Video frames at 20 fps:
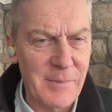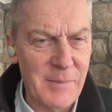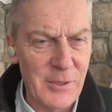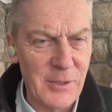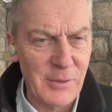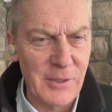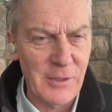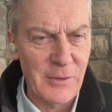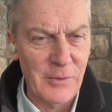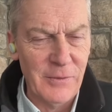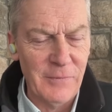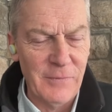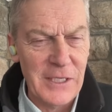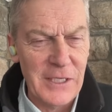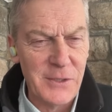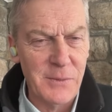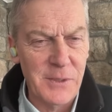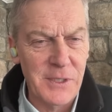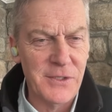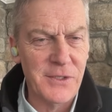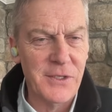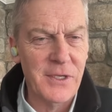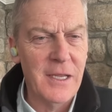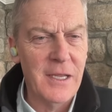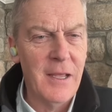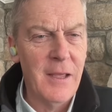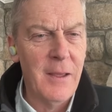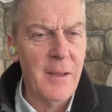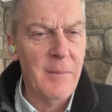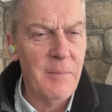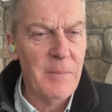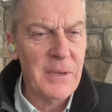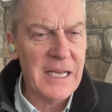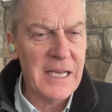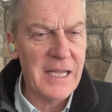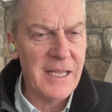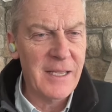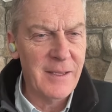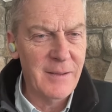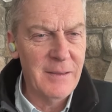Anyway, so so some so so uh,
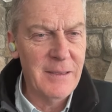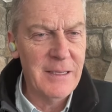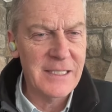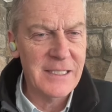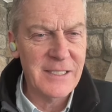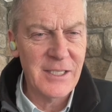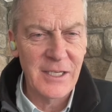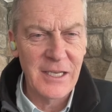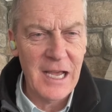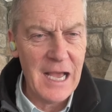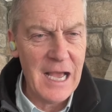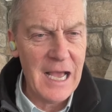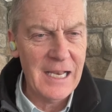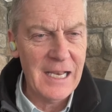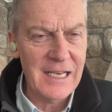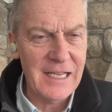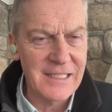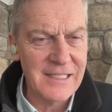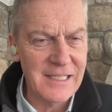I, Garden the Gates of odd, Helen.